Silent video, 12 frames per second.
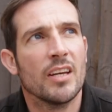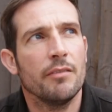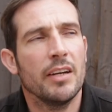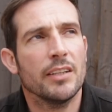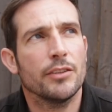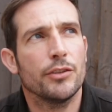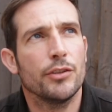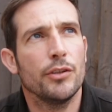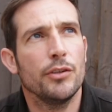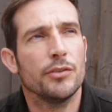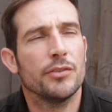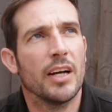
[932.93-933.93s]
If I had to
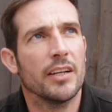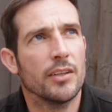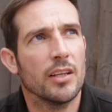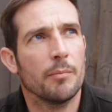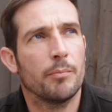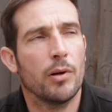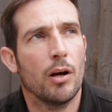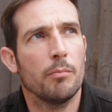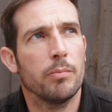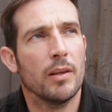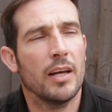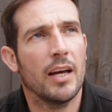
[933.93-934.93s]
choose, Daniel, I'd
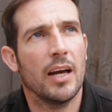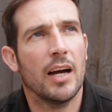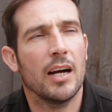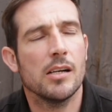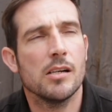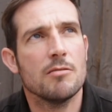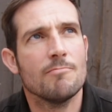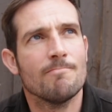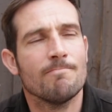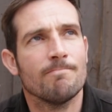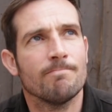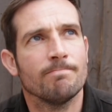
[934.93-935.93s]
probably...
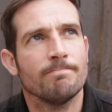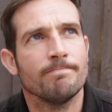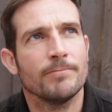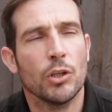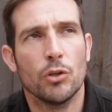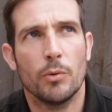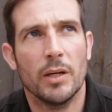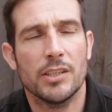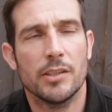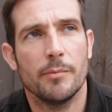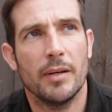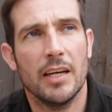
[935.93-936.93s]
Good
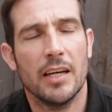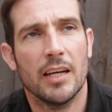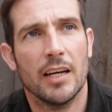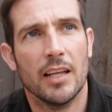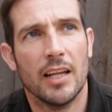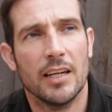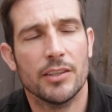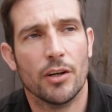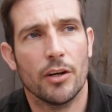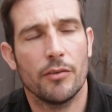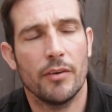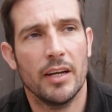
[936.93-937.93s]
question, mate. I like
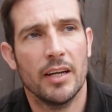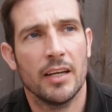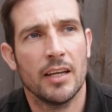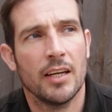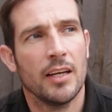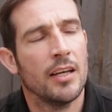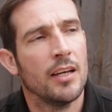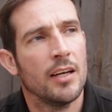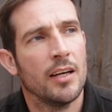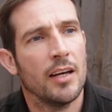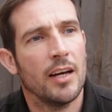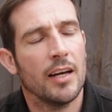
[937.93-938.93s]
joinery
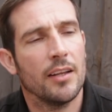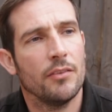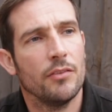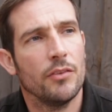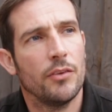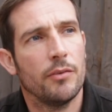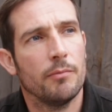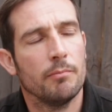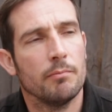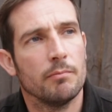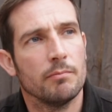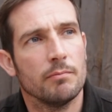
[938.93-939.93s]
and
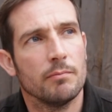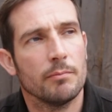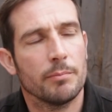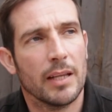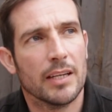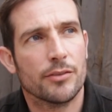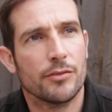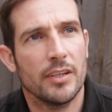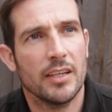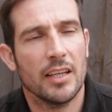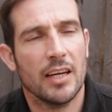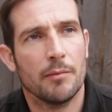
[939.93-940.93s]

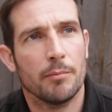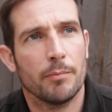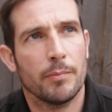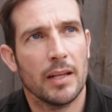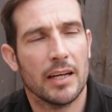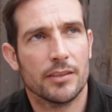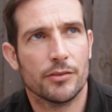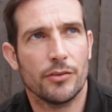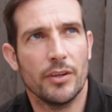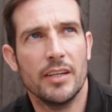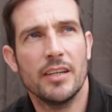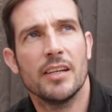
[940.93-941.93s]
plastering. I like
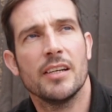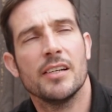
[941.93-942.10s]
plastering.